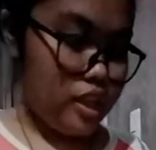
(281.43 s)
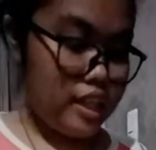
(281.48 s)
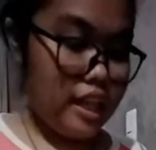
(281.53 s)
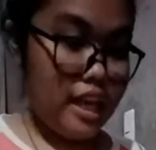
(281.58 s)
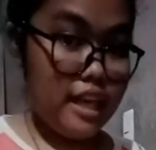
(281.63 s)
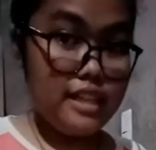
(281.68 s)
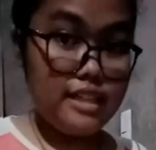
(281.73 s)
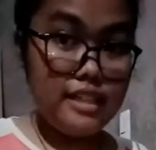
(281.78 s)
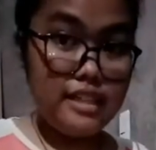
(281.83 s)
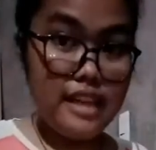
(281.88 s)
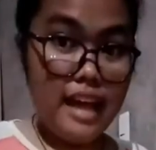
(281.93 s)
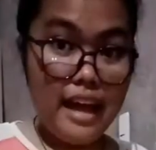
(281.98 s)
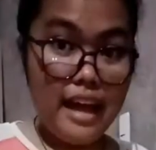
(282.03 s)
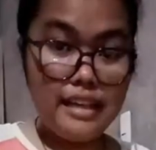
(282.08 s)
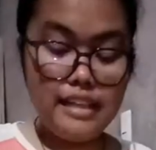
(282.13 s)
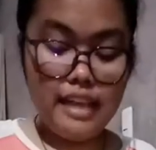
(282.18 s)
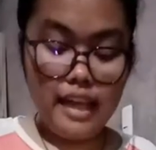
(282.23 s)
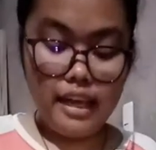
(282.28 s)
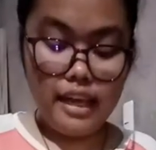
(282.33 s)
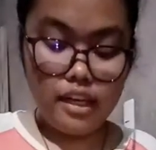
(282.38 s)
let's add
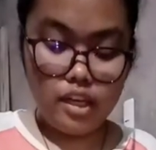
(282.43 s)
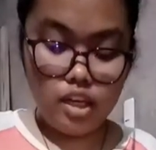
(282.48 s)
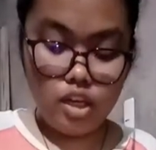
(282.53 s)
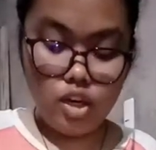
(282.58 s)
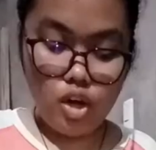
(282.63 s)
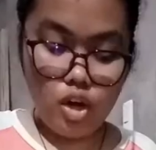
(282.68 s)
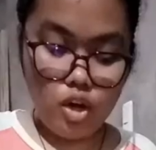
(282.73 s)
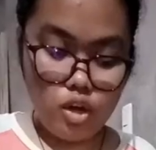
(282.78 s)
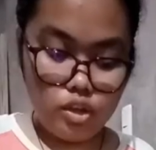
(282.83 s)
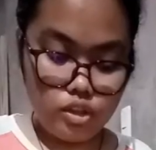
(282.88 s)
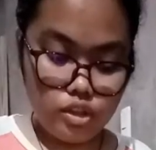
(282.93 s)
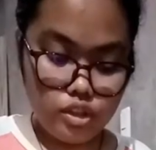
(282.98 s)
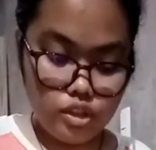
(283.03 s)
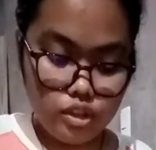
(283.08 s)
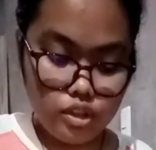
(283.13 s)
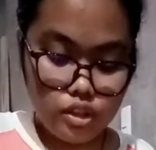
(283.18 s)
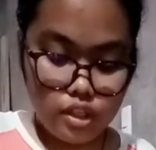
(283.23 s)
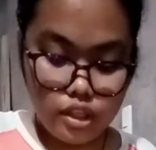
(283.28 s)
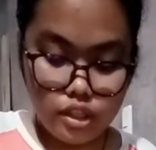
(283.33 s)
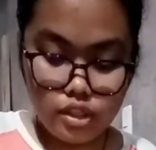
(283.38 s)
the egg yolk
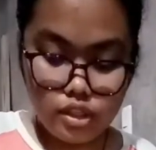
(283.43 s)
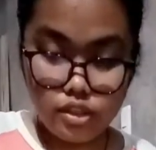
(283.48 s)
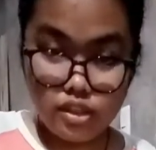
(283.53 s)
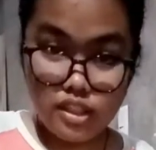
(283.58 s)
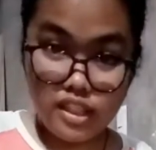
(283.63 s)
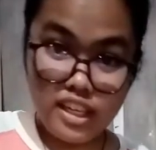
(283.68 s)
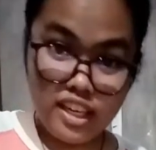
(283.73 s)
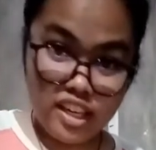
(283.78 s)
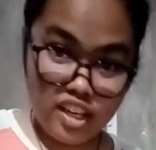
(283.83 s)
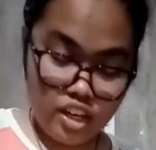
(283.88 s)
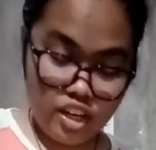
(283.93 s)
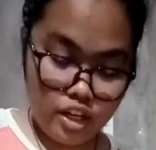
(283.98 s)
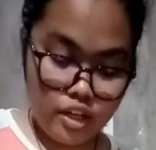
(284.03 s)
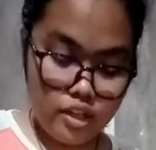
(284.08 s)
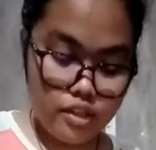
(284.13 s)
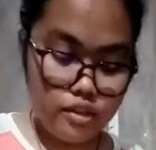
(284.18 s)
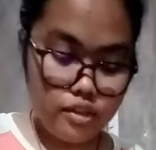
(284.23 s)
here.